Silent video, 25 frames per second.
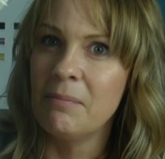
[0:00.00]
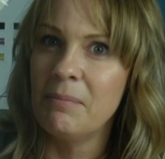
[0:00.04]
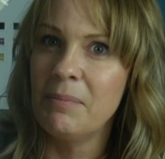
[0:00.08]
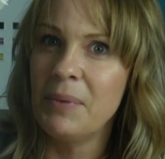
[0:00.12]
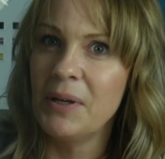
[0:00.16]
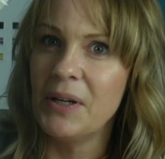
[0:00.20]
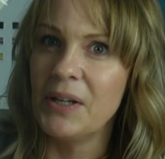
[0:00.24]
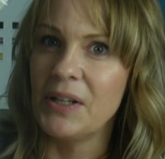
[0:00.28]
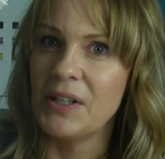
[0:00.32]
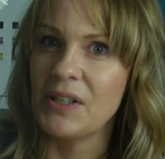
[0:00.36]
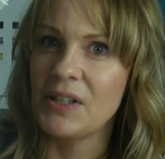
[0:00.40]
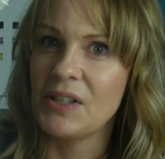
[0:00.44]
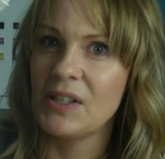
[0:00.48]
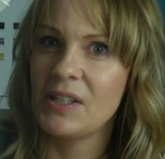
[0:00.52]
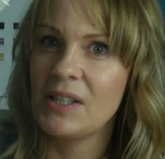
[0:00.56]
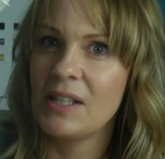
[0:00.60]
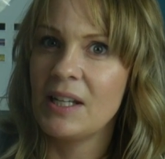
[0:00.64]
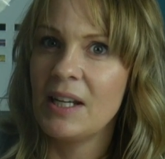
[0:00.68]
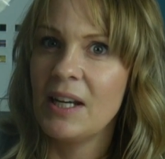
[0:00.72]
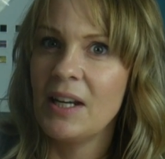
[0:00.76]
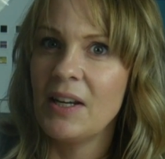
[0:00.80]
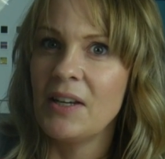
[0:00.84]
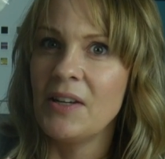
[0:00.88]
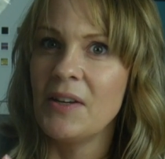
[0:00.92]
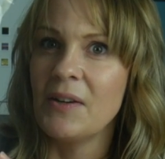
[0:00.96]
But
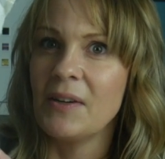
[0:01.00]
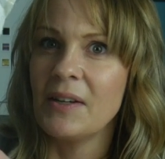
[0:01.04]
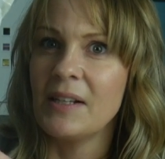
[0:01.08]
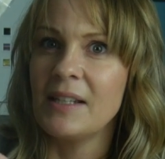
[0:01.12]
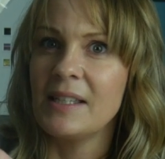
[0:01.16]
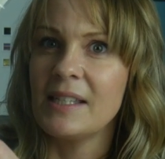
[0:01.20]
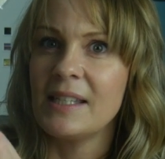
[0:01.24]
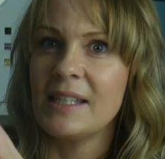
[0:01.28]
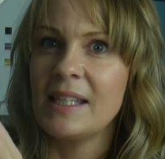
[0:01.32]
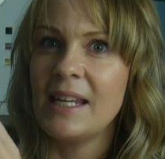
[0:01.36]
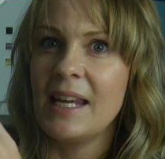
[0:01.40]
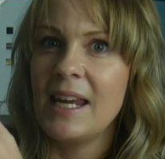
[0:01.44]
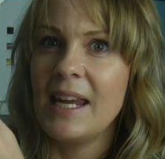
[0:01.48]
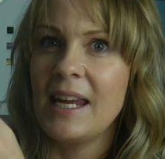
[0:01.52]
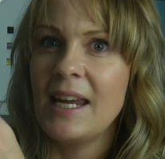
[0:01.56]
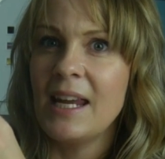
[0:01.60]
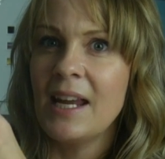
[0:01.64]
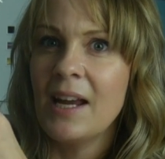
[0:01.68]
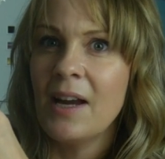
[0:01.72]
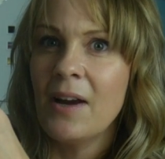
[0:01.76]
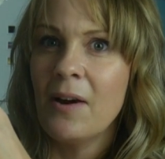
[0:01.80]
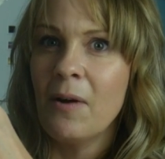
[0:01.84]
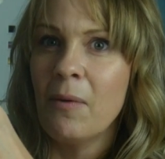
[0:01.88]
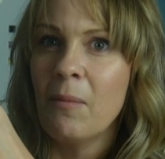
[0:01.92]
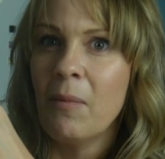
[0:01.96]
you can see
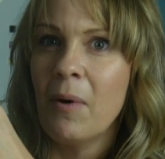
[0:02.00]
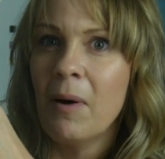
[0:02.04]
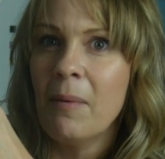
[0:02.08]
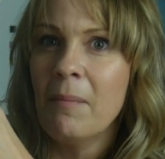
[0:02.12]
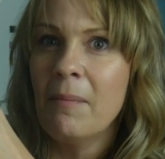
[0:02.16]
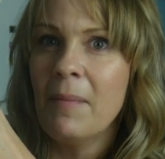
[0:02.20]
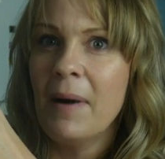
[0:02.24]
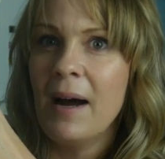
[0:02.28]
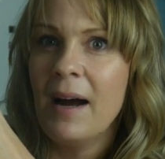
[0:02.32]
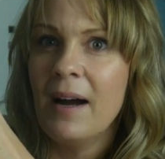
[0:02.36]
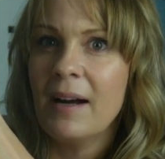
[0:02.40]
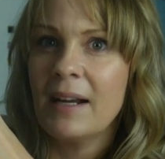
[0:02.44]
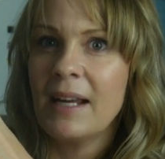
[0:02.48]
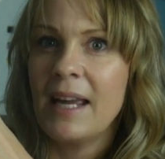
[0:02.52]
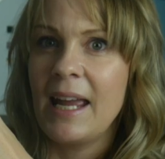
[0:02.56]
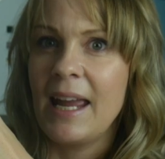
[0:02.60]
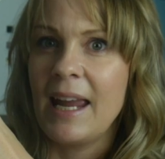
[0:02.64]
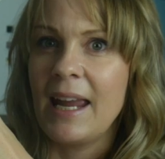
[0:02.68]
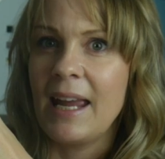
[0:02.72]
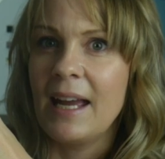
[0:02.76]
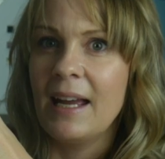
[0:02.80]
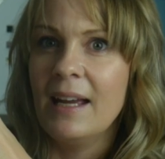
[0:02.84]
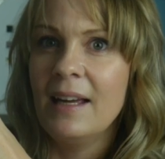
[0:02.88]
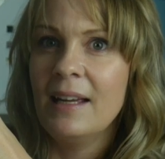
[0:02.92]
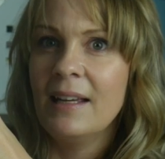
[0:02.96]
one mark
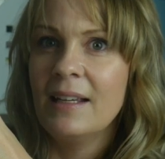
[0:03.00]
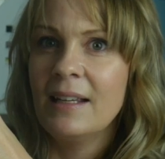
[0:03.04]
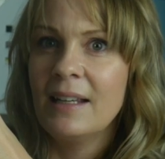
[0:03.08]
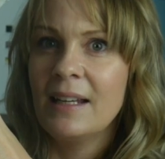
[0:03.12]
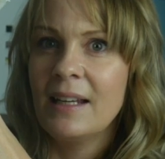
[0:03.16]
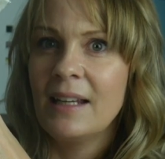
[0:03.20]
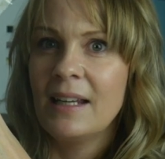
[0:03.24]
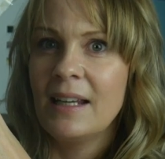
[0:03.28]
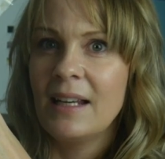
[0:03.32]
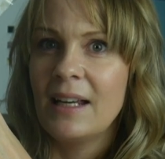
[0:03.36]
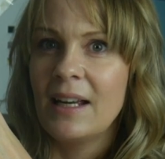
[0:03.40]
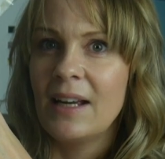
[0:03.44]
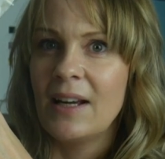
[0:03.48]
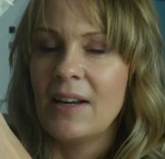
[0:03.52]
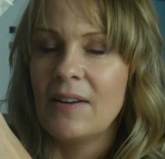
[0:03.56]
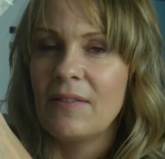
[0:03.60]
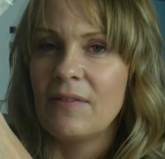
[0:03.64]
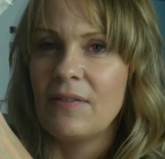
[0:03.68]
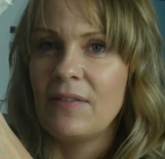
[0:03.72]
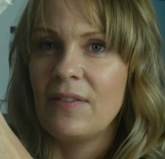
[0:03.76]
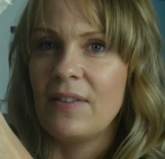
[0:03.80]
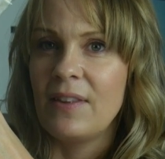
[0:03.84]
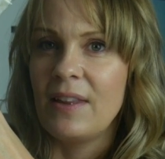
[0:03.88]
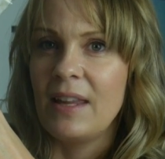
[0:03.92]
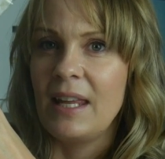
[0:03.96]
here
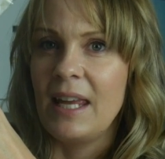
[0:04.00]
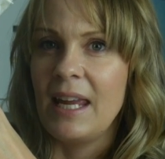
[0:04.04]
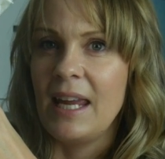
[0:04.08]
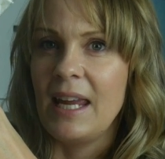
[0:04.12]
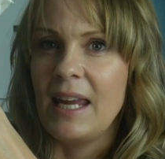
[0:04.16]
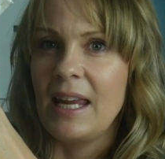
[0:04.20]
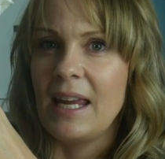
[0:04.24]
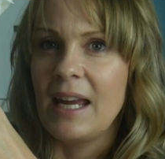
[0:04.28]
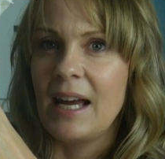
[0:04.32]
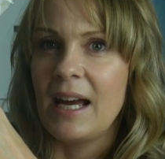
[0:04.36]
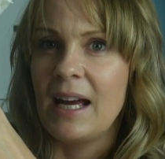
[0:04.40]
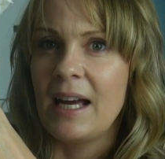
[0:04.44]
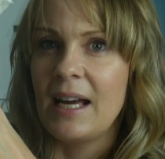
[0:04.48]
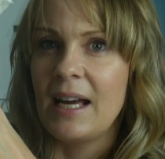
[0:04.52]
of the